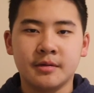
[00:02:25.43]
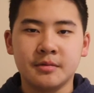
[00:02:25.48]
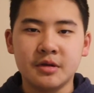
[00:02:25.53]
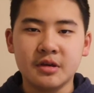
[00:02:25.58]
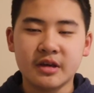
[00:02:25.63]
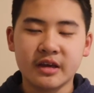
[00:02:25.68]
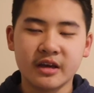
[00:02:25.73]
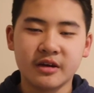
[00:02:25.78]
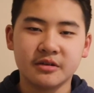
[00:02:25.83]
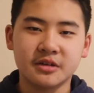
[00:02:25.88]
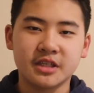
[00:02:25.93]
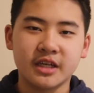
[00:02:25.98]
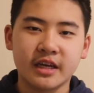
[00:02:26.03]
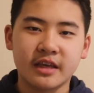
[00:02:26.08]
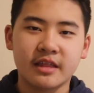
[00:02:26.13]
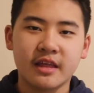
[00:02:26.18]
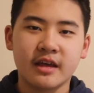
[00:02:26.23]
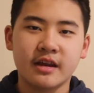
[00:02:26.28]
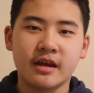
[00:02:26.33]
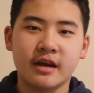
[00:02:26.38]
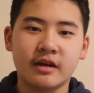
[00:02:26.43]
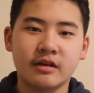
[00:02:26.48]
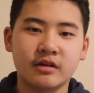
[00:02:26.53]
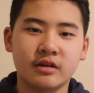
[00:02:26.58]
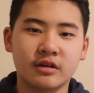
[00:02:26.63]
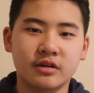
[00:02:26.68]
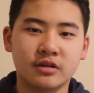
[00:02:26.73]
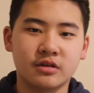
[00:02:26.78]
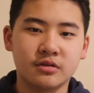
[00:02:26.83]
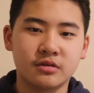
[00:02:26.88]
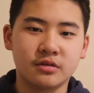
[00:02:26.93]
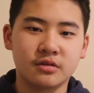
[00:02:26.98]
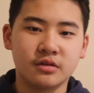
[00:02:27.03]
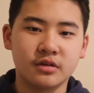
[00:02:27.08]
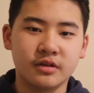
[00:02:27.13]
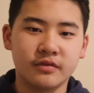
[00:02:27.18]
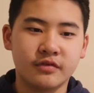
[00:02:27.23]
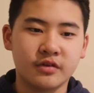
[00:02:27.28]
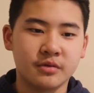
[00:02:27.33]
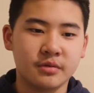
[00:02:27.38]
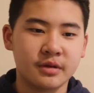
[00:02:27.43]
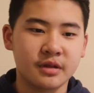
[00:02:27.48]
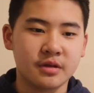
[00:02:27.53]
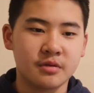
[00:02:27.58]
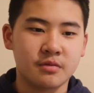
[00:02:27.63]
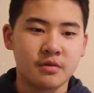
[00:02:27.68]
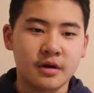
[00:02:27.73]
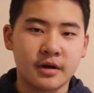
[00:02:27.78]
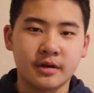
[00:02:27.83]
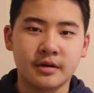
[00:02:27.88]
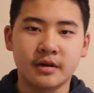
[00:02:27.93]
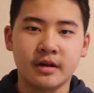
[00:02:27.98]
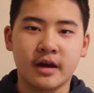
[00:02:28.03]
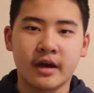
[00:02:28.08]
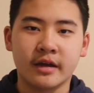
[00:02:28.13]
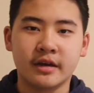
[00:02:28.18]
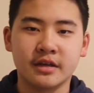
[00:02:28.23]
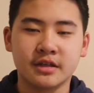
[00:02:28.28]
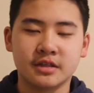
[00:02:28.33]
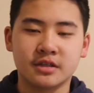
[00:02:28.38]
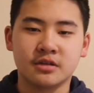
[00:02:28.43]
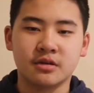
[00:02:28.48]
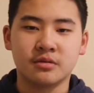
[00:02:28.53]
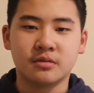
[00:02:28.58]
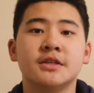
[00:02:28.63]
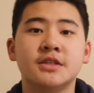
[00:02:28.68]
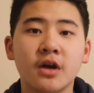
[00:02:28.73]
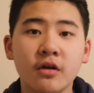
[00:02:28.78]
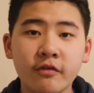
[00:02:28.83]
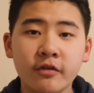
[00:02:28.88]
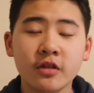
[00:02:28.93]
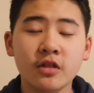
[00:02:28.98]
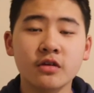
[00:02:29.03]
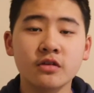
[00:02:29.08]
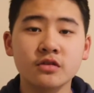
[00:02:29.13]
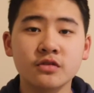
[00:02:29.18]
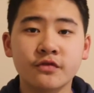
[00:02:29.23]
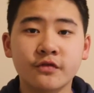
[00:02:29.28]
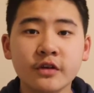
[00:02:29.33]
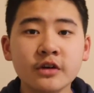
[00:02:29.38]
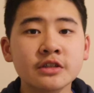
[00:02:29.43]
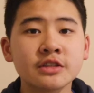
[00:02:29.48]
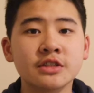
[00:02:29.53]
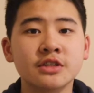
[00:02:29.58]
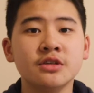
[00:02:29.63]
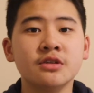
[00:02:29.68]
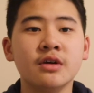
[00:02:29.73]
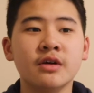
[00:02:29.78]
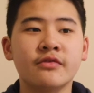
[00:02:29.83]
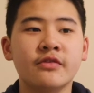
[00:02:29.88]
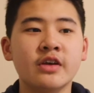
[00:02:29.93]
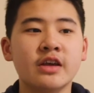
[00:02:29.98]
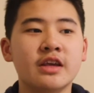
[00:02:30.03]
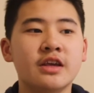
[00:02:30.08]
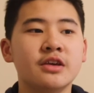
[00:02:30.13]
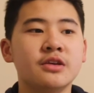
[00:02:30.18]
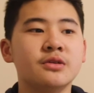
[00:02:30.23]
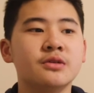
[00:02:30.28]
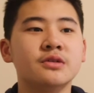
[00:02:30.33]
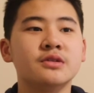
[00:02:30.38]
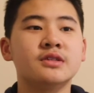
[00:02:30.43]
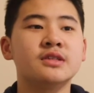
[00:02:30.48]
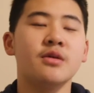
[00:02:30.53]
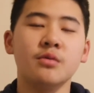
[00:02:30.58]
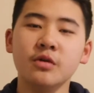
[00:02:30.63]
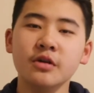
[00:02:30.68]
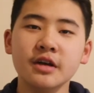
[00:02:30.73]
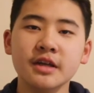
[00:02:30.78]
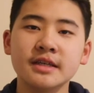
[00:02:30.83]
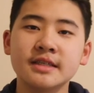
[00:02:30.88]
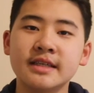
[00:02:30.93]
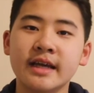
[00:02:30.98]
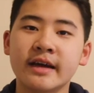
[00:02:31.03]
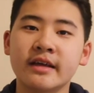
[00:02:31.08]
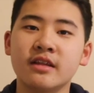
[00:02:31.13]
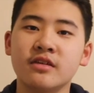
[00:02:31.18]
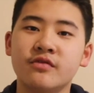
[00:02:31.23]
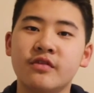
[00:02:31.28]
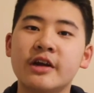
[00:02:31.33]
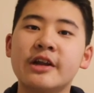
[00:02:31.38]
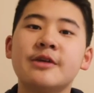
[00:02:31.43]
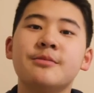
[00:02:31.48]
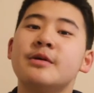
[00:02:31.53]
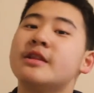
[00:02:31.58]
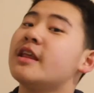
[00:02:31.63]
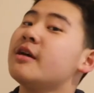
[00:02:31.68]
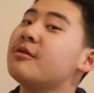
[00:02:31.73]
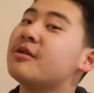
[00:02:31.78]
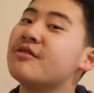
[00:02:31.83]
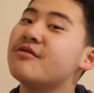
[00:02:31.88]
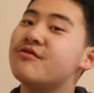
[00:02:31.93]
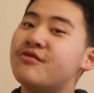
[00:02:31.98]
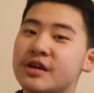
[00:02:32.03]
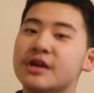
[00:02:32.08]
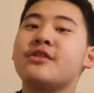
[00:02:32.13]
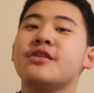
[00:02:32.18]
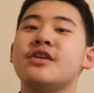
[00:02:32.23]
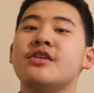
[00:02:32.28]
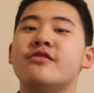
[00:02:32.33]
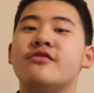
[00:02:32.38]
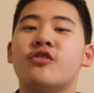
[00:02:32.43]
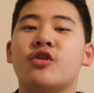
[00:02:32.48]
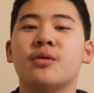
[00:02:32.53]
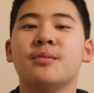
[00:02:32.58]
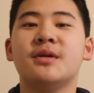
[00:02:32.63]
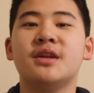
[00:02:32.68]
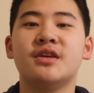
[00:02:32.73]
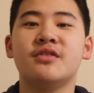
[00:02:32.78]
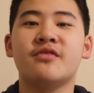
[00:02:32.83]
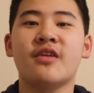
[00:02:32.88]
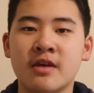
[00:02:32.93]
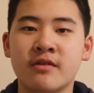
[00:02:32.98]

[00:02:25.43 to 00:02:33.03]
You can go check that out on Google if you really want. I just don't. So for those first two FAQs, they weren't exactly funny, but they were very informative.